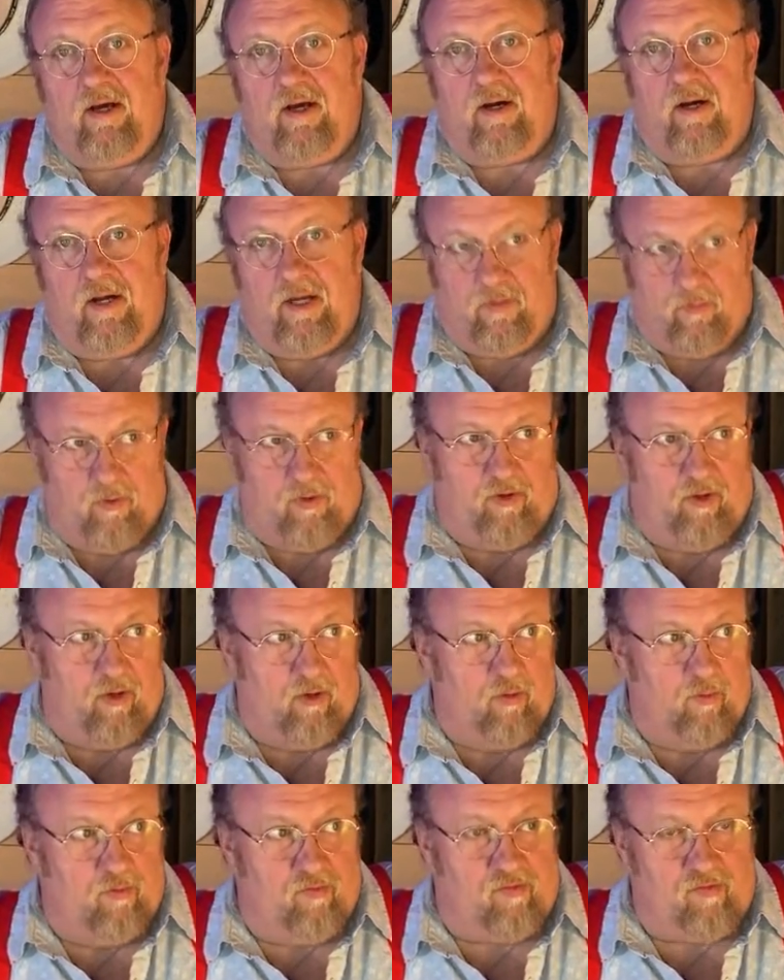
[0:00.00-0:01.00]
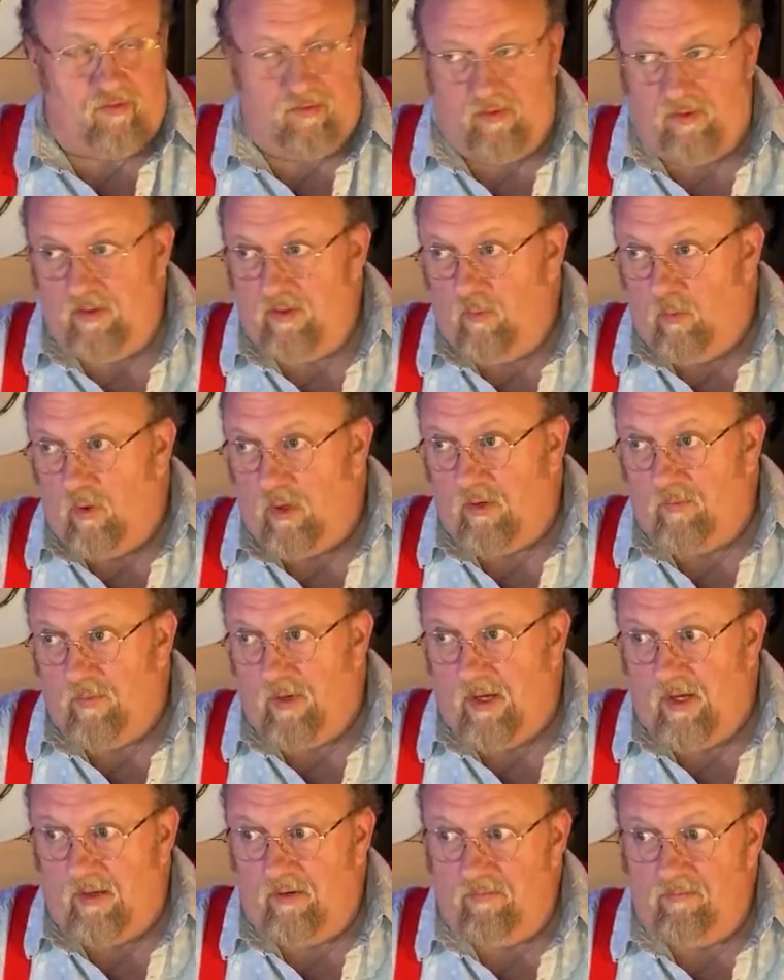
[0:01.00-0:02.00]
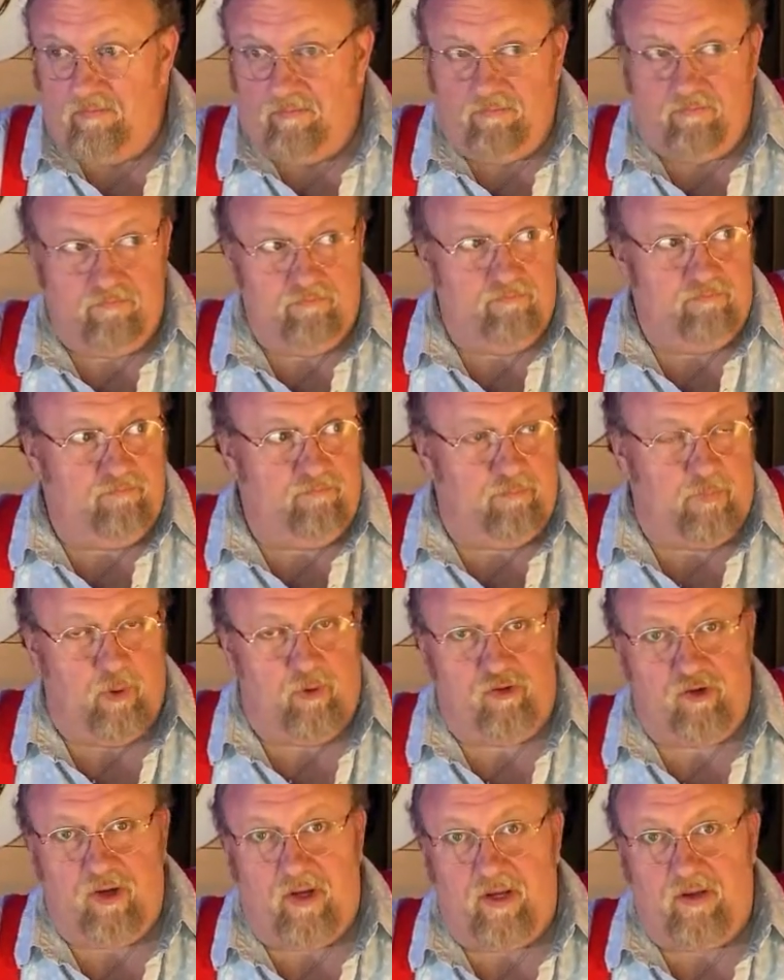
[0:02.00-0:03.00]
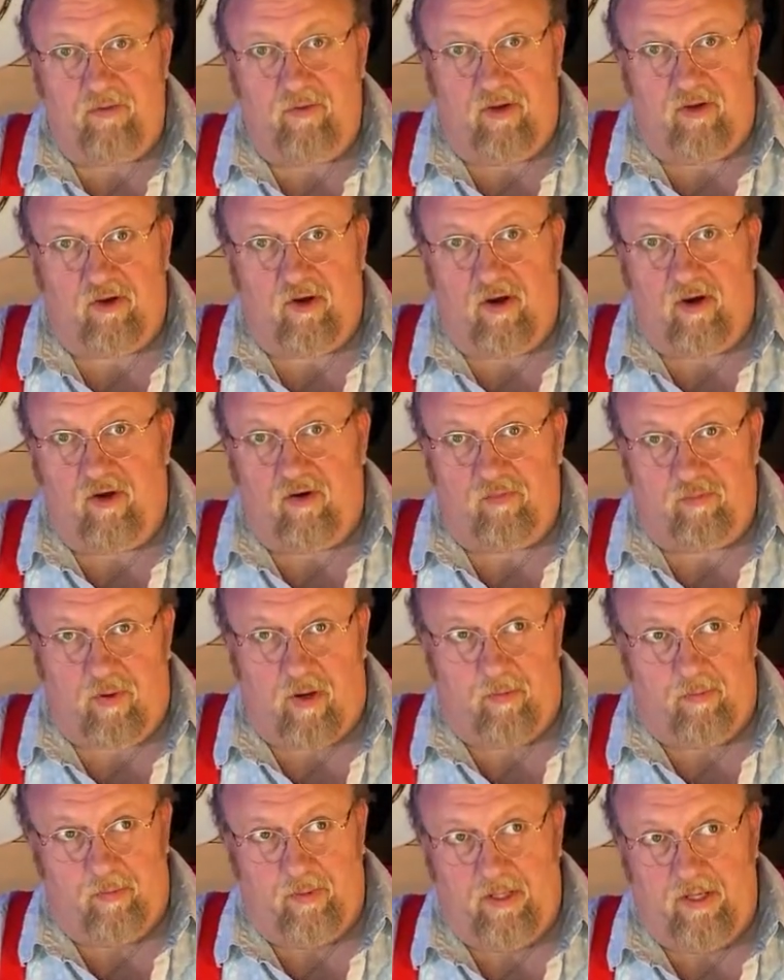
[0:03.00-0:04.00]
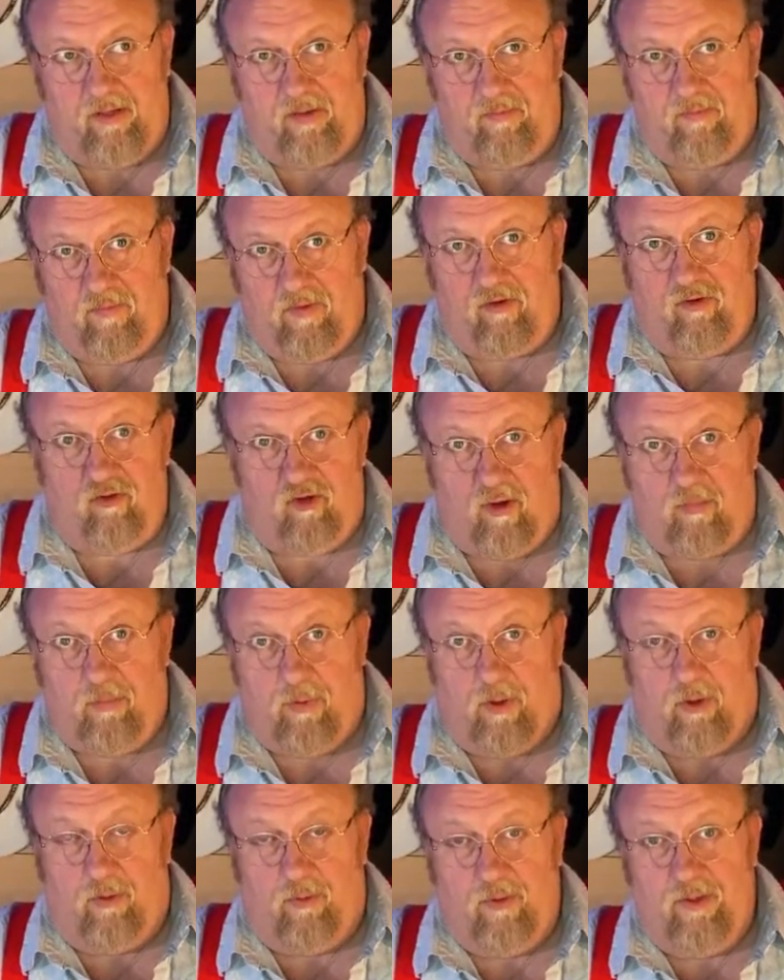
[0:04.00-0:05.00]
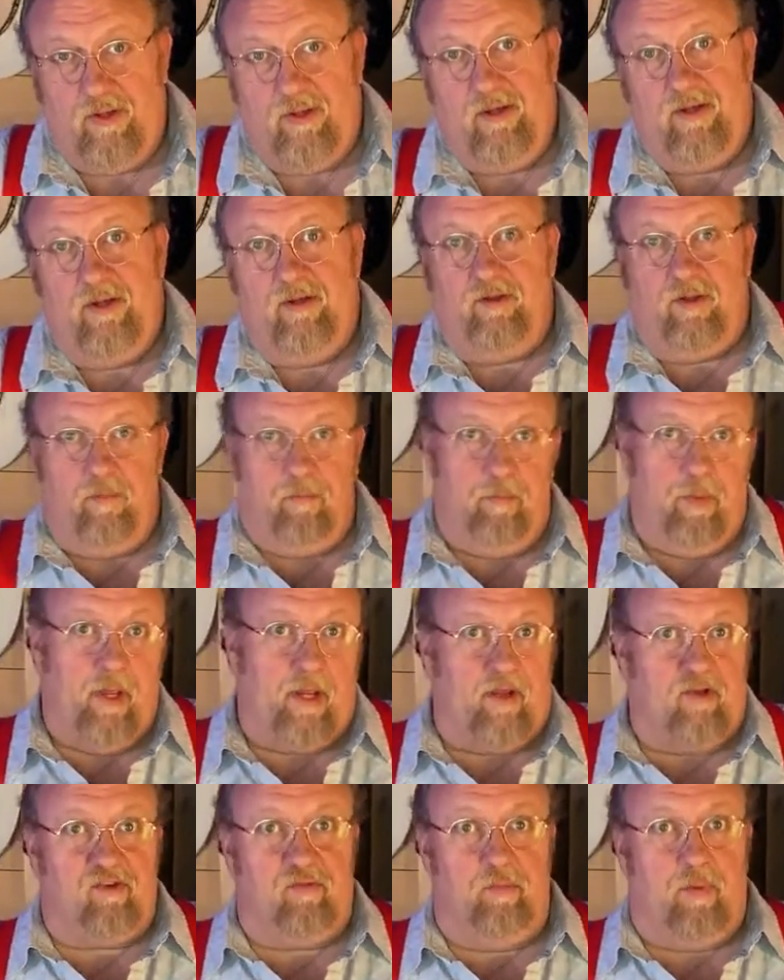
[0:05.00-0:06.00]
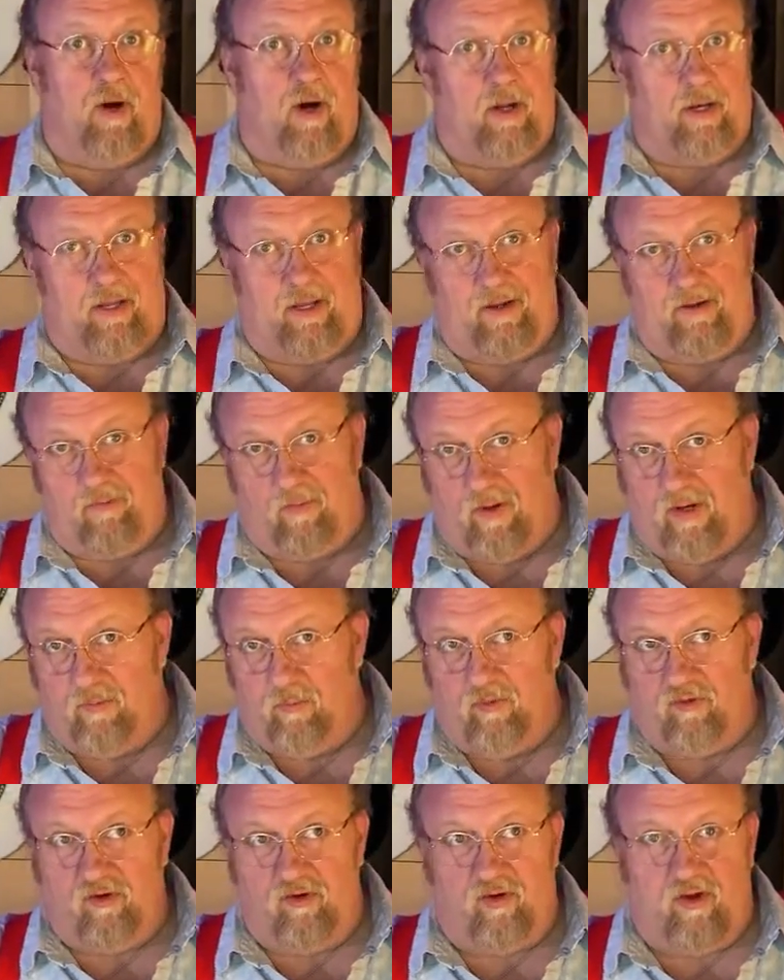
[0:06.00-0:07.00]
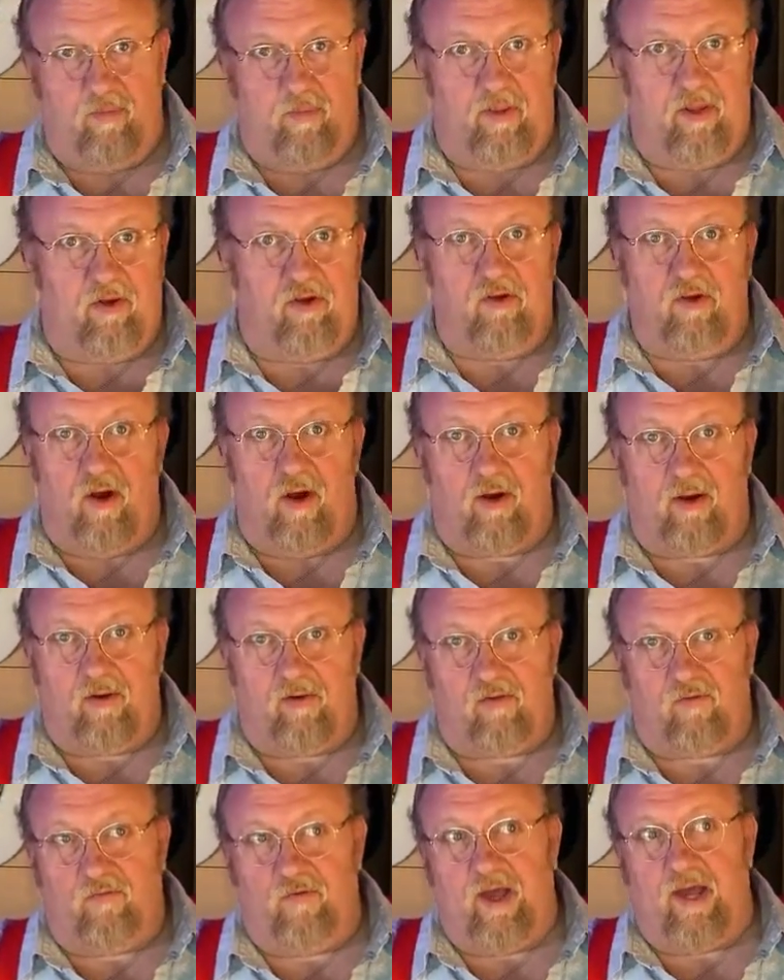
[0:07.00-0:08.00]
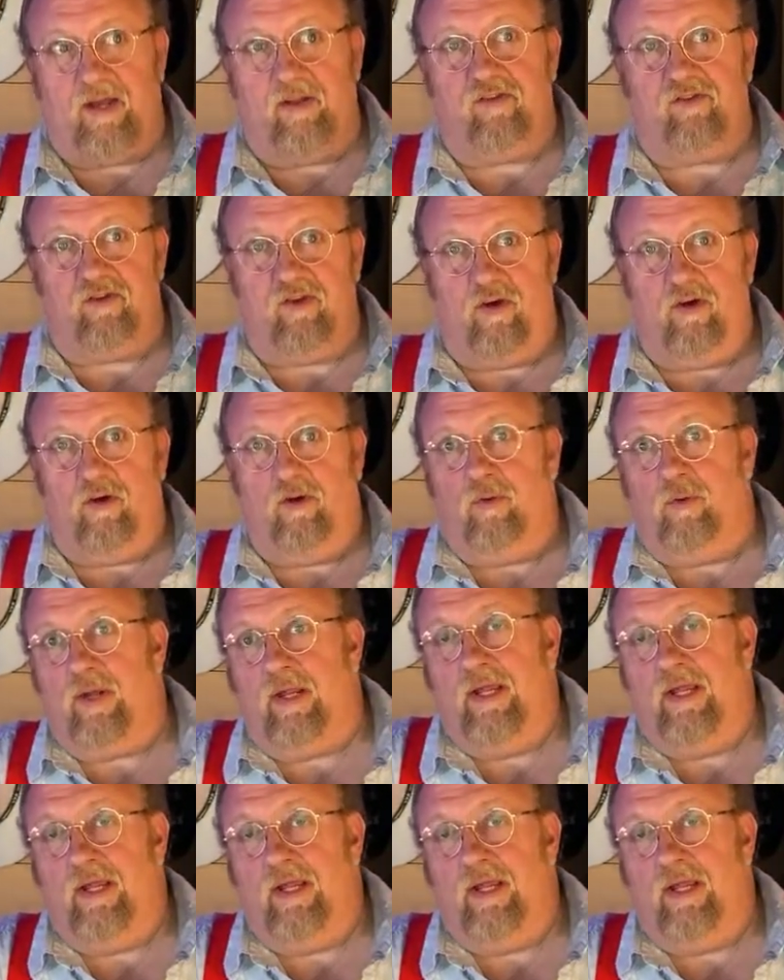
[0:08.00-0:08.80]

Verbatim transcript: I would use one of my Boucher guitars, probably the jumbo, the biggest body, right, which would give me the darkest, fattest tone.